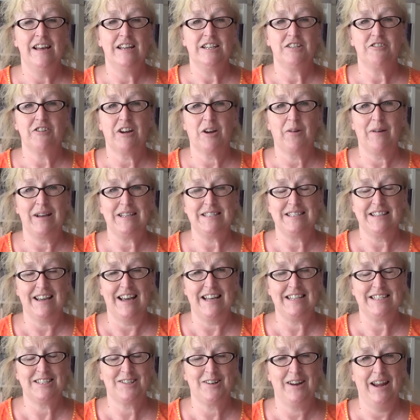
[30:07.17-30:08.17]
to request
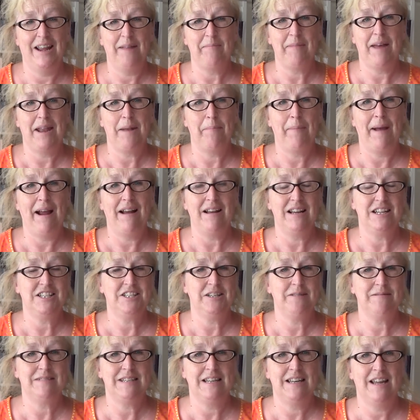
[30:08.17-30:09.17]
ice cream, and apparently
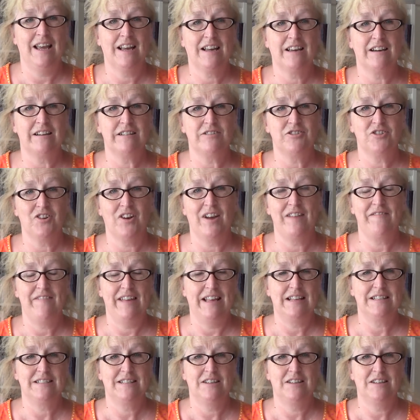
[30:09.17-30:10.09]
she was in her car driving,